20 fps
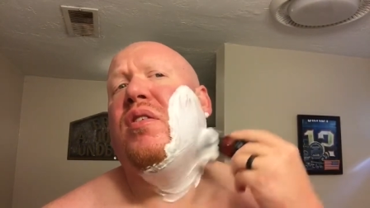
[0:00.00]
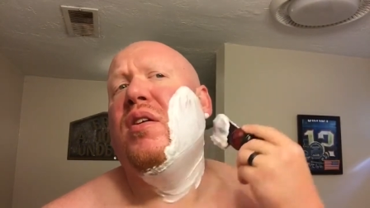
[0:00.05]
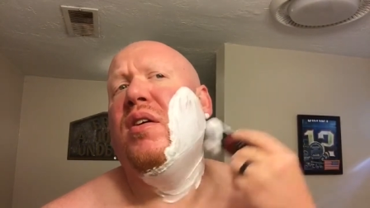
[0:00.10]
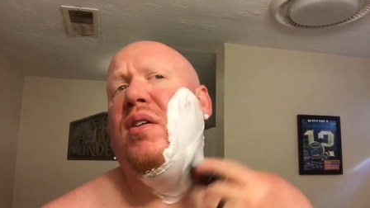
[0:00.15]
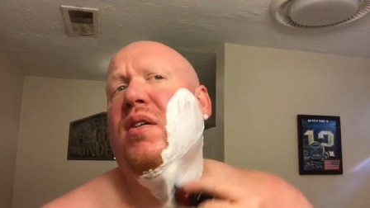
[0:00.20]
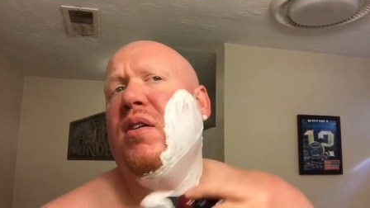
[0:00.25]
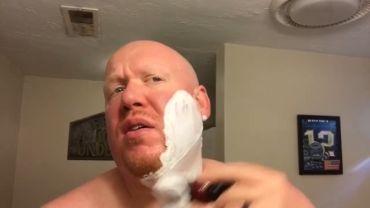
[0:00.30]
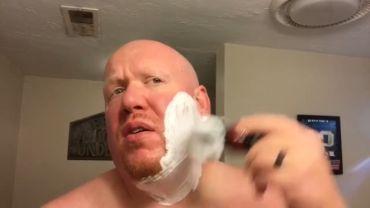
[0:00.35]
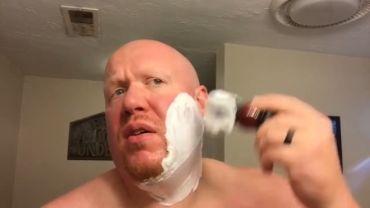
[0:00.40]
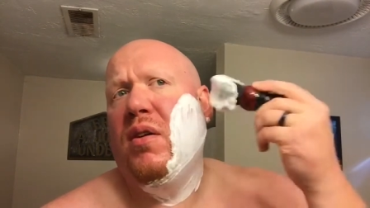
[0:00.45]

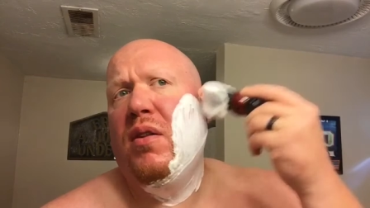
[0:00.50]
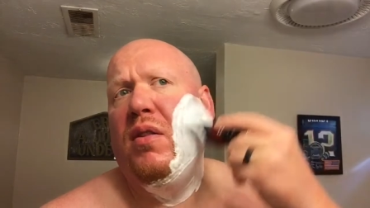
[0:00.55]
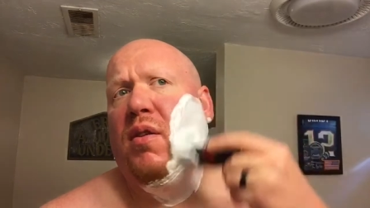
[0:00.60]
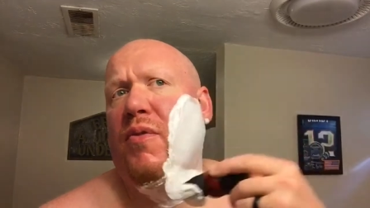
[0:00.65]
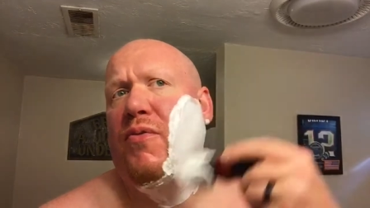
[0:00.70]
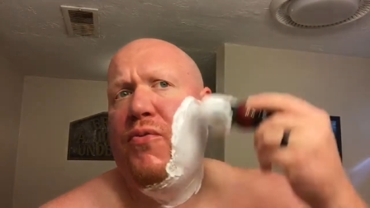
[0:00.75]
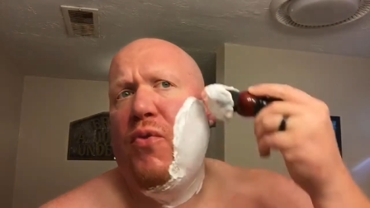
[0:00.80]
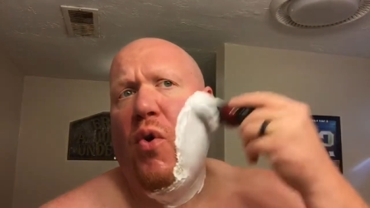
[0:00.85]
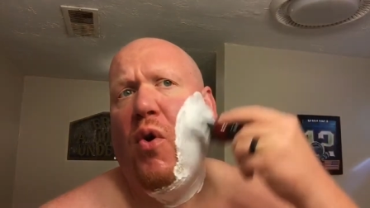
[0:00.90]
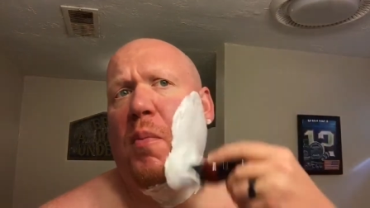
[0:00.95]

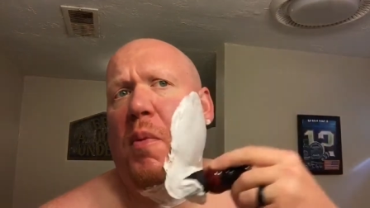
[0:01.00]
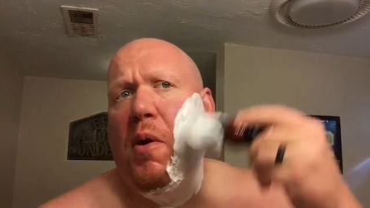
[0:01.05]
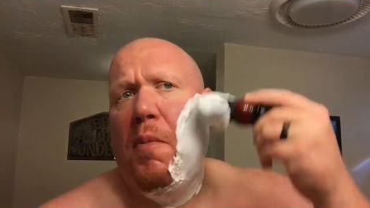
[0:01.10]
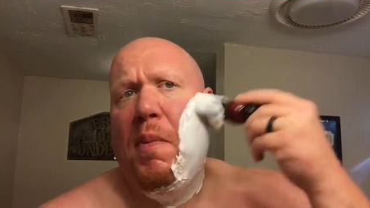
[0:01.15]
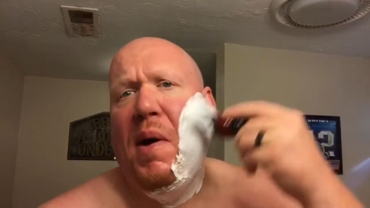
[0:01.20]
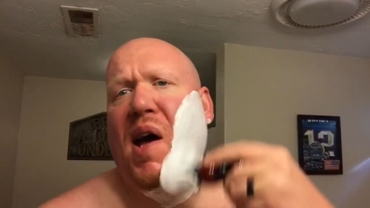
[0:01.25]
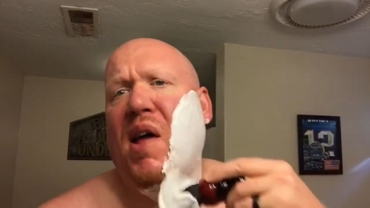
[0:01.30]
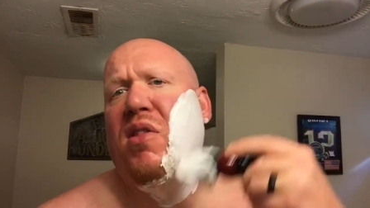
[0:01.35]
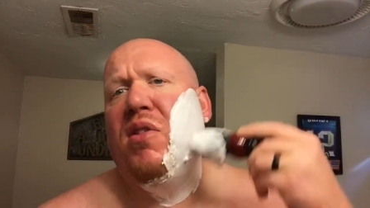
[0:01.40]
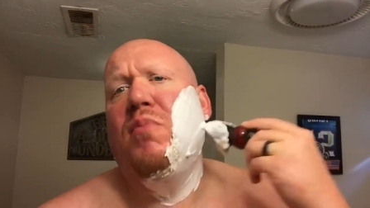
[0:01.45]
the former
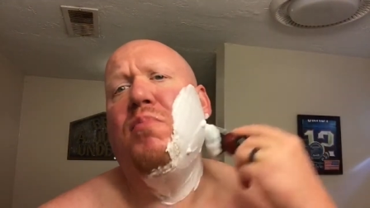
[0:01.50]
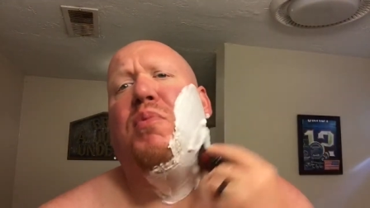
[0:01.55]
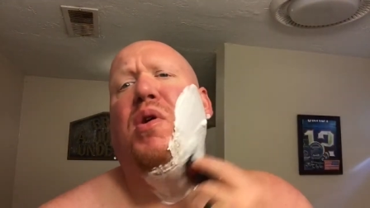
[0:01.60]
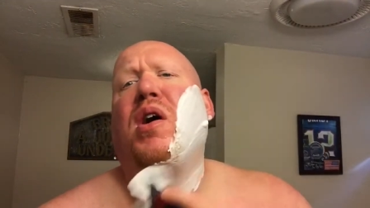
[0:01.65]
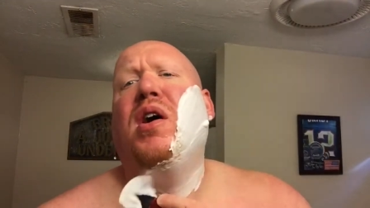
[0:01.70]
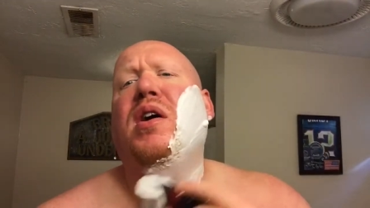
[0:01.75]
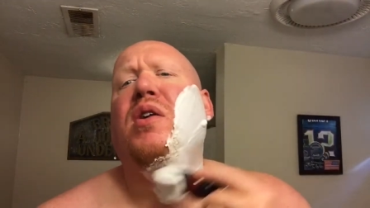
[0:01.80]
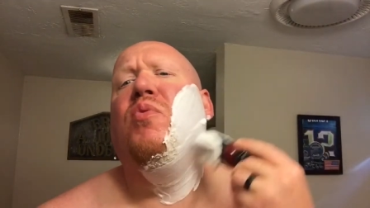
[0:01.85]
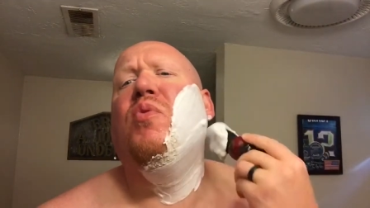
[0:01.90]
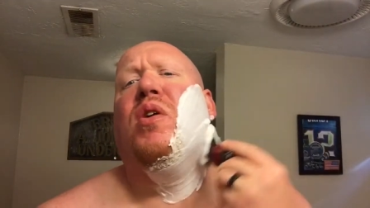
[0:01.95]
Bath &
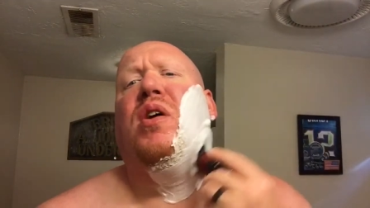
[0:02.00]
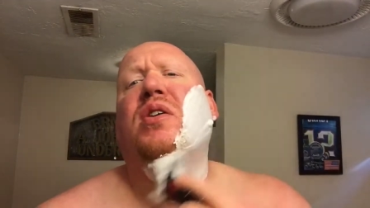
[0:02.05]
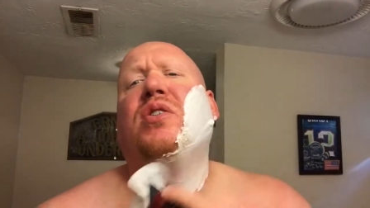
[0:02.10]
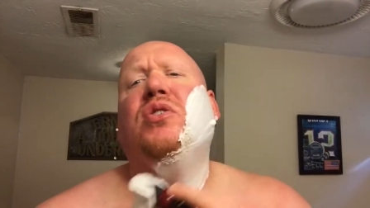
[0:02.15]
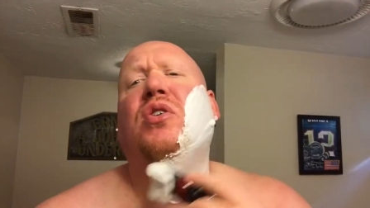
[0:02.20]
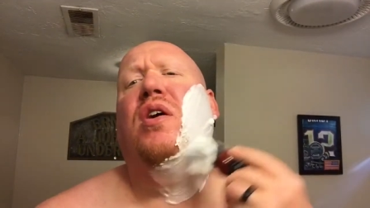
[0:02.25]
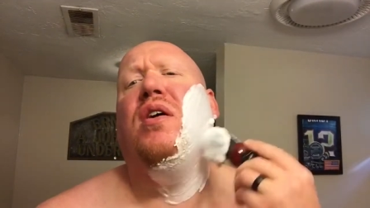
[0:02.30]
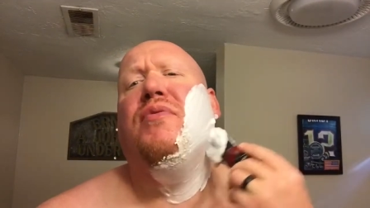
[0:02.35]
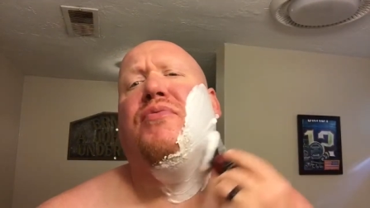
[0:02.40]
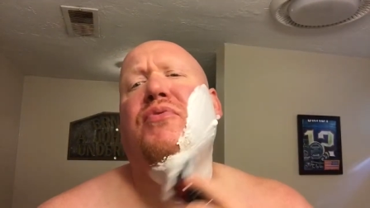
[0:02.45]
Body Works
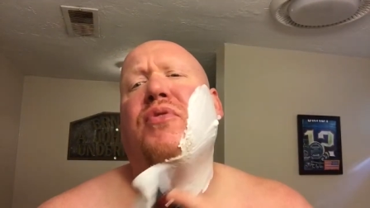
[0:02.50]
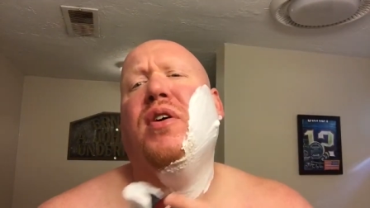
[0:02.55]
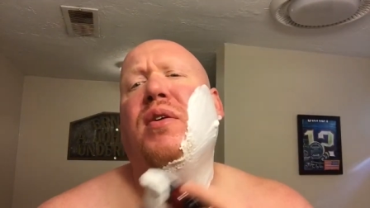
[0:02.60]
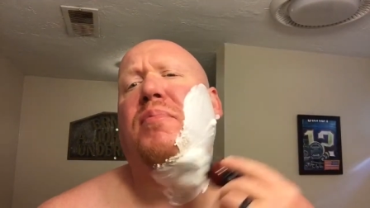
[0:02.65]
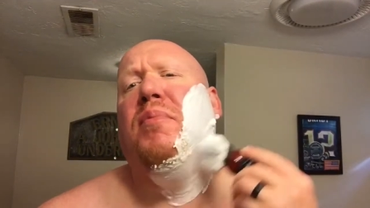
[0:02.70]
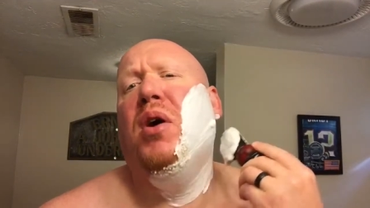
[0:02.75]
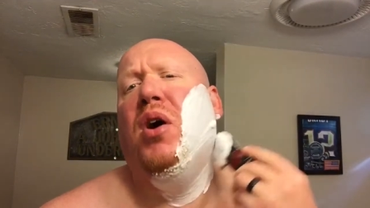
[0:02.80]
offering